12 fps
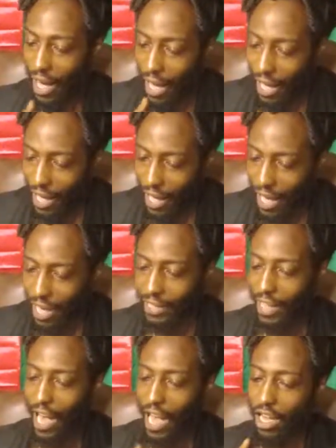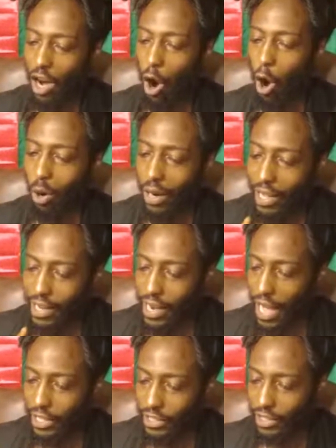and a holy
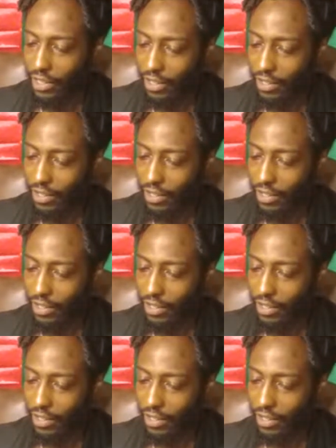nation.